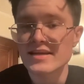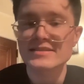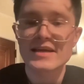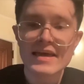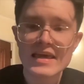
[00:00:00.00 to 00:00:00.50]

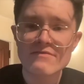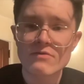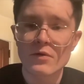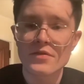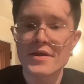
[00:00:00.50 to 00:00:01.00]
As
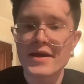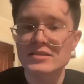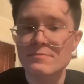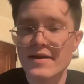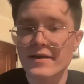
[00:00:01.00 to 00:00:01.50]
even when the
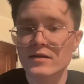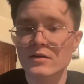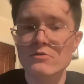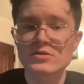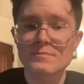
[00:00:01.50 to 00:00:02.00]
Knicks made it
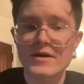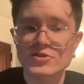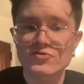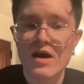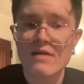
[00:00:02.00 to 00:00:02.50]
close by
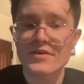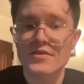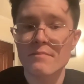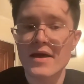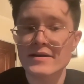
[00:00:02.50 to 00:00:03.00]
driving
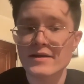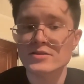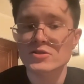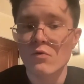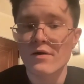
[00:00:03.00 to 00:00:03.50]
to the paint
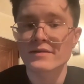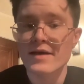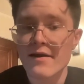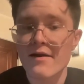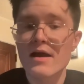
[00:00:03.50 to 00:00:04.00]
and scoring
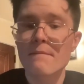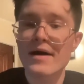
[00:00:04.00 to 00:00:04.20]
there,